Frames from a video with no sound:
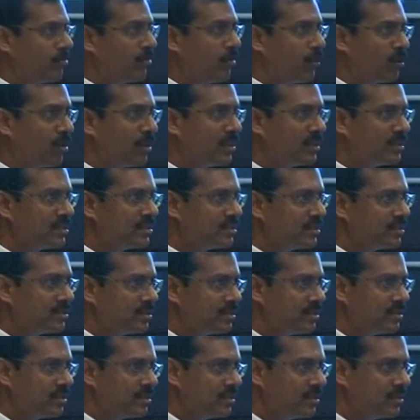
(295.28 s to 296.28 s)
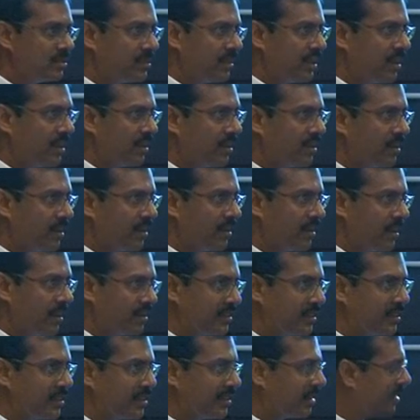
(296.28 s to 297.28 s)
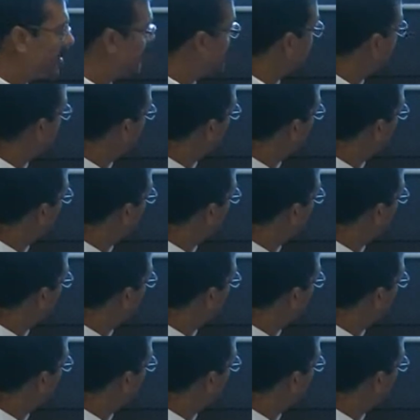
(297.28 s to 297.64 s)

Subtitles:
focus today, and I think